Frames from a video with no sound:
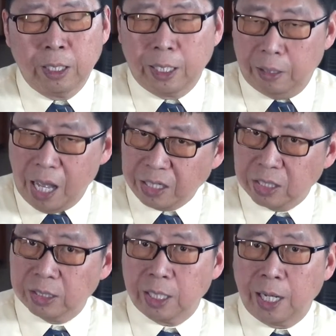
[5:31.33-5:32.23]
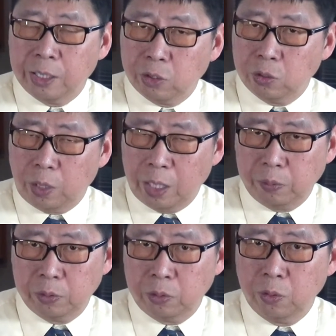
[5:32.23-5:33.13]
uh, exercise you're
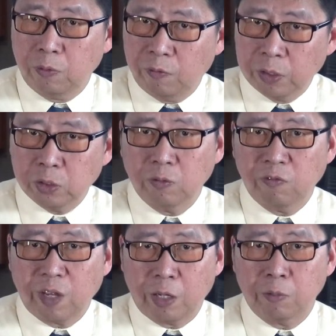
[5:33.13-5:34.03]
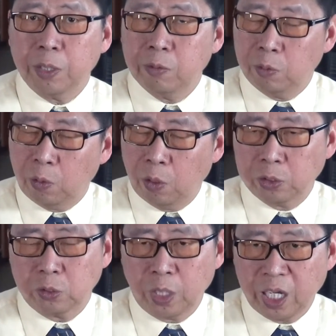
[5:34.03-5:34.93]
able to do, vision therapy will
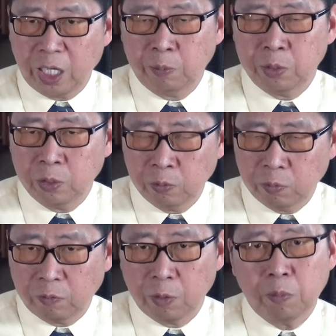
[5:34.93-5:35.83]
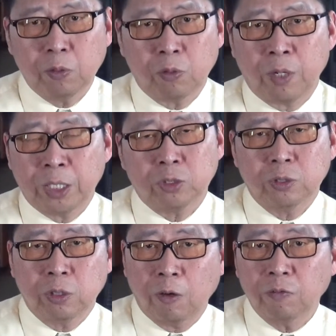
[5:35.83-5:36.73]
also help you with the
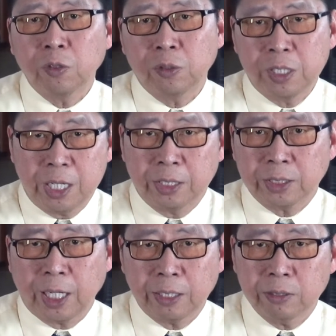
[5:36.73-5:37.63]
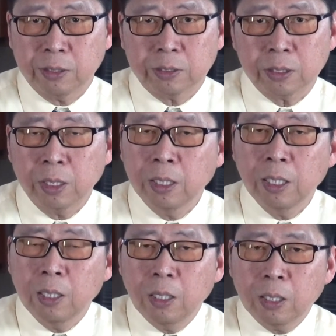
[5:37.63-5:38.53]
progression of your nearsightedness.
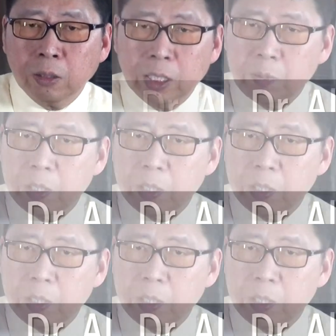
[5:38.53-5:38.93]
Give